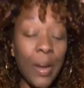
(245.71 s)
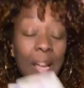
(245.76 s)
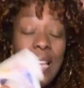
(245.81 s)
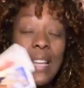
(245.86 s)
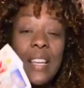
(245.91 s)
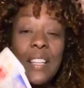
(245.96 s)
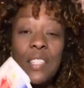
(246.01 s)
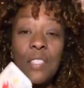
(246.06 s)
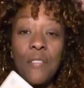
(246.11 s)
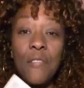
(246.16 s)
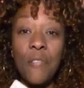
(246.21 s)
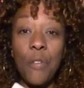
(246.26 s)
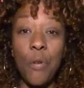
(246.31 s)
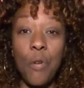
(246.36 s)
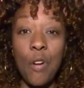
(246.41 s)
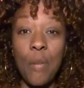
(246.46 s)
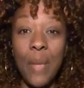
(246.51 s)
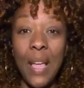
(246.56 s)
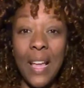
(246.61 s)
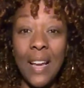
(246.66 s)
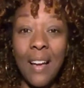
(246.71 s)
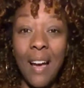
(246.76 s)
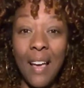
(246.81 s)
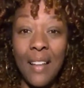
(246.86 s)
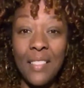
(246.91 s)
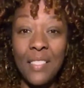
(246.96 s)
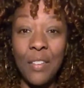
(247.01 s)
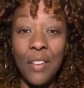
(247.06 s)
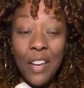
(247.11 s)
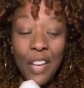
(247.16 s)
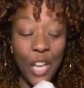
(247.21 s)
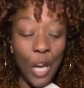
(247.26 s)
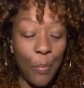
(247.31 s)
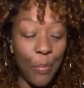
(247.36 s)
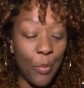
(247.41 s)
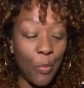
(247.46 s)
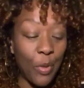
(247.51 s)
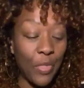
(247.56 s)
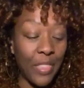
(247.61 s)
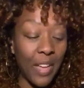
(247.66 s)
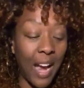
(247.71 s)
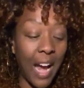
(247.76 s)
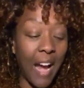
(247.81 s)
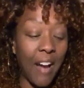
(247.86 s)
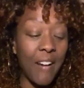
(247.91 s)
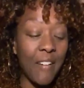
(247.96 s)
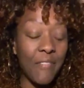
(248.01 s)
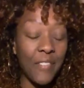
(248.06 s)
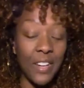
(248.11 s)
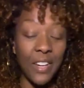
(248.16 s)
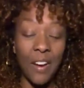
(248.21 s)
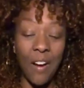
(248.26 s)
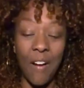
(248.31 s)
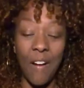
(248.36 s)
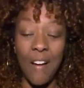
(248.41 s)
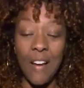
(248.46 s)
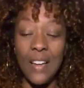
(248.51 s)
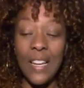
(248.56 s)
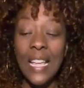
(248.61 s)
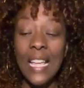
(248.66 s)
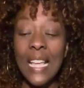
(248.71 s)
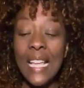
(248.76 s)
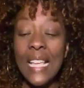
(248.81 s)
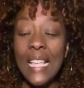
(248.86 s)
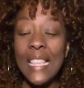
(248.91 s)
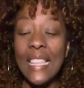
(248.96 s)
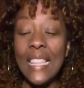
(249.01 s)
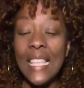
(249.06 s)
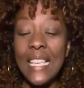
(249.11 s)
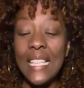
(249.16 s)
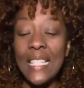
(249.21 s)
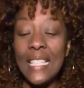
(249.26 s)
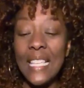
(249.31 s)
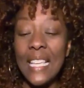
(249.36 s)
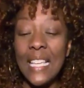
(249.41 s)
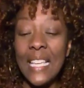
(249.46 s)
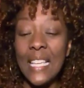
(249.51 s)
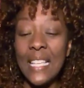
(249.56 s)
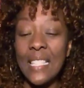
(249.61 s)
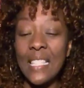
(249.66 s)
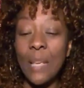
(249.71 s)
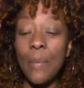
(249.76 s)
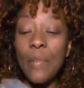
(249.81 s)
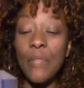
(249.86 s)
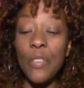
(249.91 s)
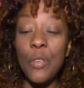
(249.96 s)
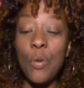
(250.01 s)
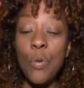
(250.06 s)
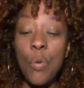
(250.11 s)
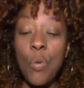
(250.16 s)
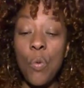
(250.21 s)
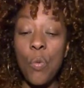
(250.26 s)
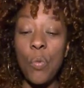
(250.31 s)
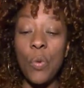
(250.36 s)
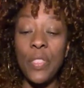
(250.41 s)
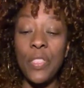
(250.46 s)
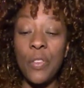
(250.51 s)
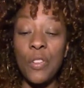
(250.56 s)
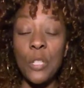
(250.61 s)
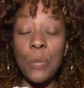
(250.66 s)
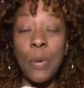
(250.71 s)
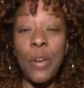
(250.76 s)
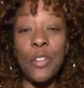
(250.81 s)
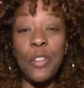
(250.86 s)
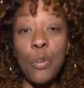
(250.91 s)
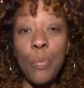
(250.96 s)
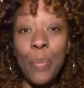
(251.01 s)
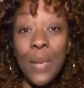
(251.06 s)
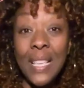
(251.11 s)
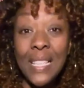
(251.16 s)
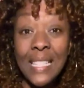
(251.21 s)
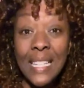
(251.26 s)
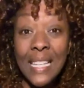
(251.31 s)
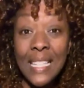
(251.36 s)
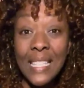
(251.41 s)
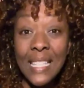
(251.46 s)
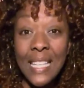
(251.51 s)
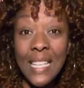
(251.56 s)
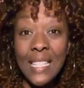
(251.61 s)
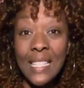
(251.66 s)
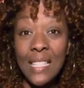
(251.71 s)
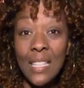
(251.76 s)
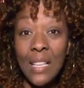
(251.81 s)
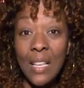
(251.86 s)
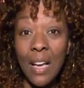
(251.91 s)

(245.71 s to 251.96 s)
it into form, and God is going to help you. With the Hierophant card, this is some of you with your spiritual businesses,